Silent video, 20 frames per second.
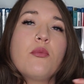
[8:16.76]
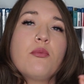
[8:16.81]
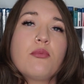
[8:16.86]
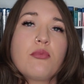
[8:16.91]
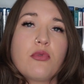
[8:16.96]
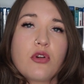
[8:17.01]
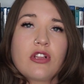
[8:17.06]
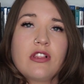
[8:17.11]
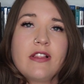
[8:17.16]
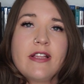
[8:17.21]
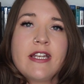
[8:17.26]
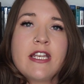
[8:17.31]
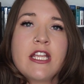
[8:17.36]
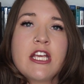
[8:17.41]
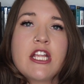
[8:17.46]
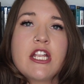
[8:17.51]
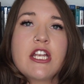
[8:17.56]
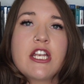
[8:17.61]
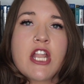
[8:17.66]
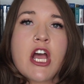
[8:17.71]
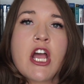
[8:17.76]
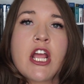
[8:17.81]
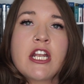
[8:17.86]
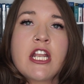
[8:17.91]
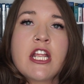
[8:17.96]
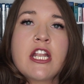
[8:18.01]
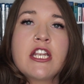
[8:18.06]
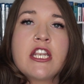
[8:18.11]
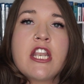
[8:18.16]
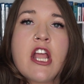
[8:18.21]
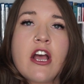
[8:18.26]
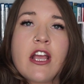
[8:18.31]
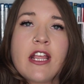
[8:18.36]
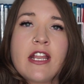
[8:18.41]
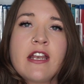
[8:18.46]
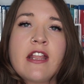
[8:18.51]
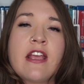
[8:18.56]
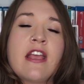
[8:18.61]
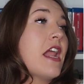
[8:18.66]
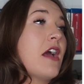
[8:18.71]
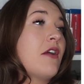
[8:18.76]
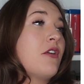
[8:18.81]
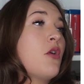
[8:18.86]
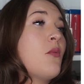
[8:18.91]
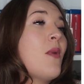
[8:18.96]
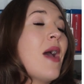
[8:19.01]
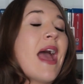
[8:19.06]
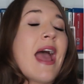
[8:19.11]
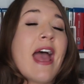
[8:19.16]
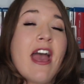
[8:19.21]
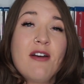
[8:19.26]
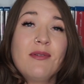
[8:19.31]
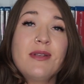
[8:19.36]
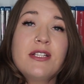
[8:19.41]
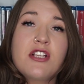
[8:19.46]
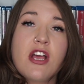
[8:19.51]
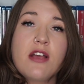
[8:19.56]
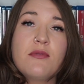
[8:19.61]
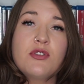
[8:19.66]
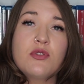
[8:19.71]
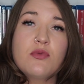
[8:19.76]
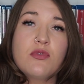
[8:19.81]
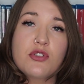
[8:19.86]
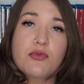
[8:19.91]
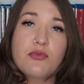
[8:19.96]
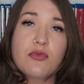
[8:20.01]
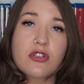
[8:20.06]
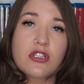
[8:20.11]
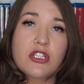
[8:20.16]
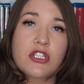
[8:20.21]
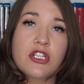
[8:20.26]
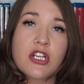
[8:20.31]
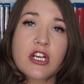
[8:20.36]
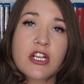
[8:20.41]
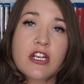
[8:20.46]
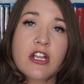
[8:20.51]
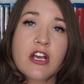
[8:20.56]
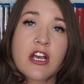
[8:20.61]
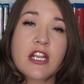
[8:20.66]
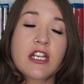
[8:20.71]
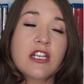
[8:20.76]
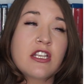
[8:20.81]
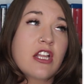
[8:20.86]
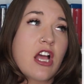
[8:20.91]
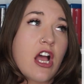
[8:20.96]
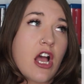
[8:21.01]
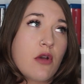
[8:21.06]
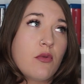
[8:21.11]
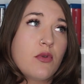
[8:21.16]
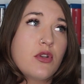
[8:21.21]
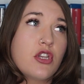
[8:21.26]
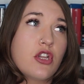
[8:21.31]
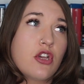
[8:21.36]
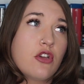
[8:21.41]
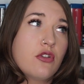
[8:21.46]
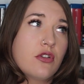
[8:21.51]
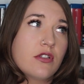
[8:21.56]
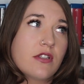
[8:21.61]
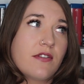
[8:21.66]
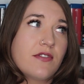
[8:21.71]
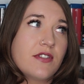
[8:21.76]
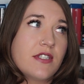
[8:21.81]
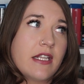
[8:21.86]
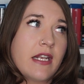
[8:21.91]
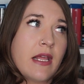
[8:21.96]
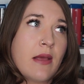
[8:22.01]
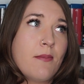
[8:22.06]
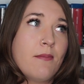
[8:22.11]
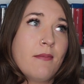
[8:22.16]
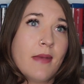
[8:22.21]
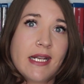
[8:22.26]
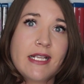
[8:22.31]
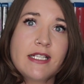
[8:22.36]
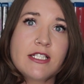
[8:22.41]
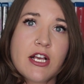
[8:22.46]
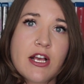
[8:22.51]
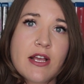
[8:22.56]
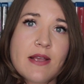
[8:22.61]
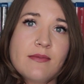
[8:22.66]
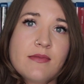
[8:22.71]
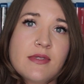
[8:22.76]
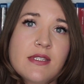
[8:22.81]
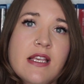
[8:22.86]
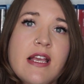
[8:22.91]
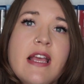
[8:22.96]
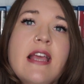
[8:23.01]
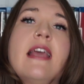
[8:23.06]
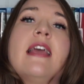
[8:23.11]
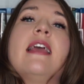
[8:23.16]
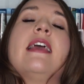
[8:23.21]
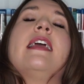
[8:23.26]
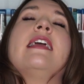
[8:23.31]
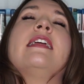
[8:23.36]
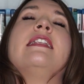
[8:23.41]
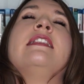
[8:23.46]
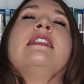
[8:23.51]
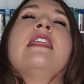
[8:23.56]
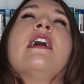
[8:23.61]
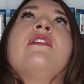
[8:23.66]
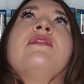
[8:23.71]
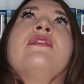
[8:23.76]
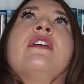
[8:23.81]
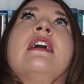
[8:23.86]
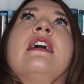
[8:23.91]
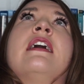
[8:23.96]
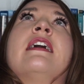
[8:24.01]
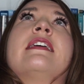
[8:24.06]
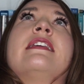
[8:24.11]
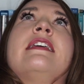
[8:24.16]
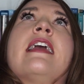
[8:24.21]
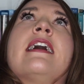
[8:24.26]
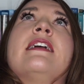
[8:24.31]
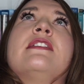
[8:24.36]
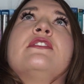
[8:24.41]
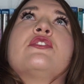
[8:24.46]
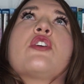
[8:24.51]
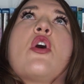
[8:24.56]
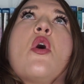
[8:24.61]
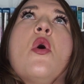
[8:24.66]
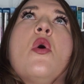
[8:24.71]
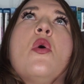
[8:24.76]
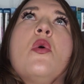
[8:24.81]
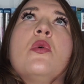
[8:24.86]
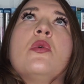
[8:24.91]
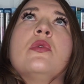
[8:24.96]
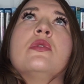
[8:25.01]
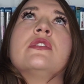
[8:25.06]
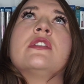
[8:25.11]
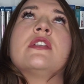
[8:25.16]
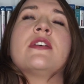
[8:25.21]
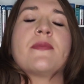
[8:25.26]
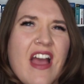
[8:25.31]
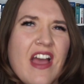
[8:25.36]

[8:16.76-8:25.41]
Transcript: Brooklyn Nine-Nine. Now, no matter how many times you watch Brooklyn Nine-Nine, I would know because I've seen it many times, it never gets old.